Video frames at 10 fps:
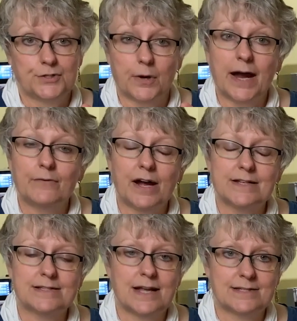Dry
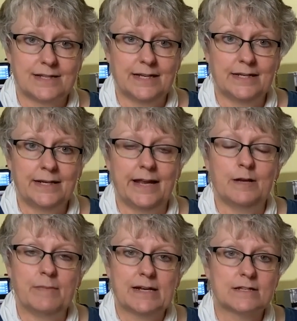rot sets in
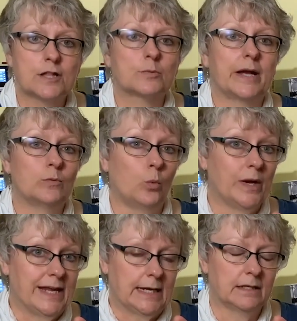and it makes the thread
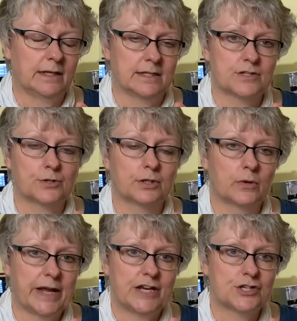weak in certain
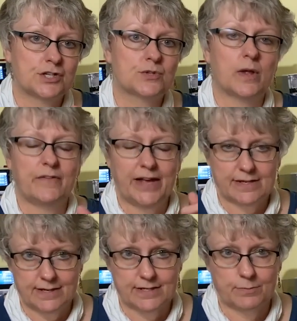locations. You'll have
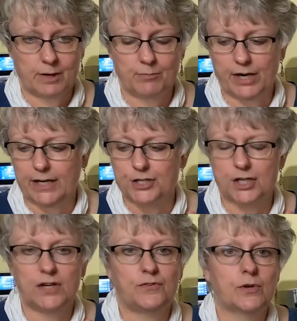excess thread
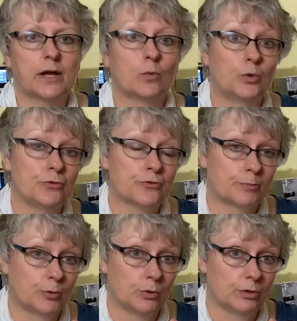breakage. If you got a wooden
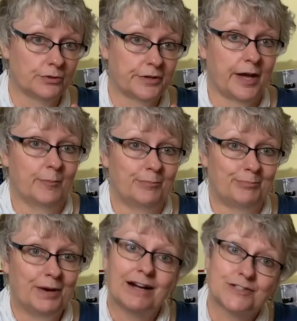spool, you got a
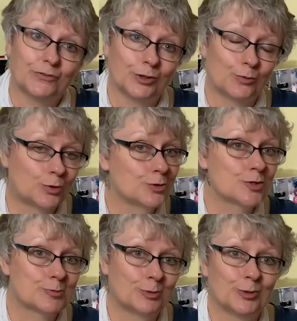box full of
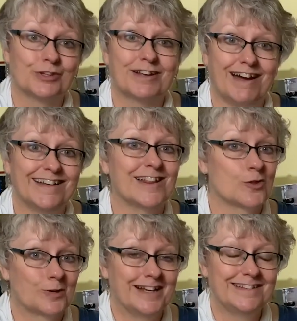wooden spooled
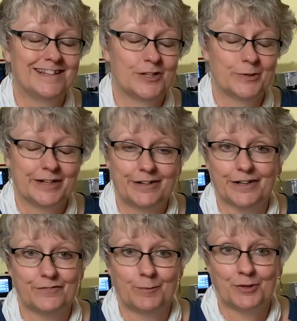cotton thread that you
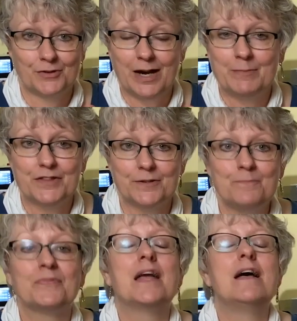inherited from your
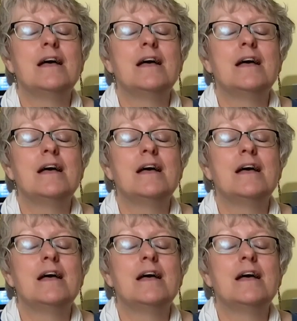grandmother,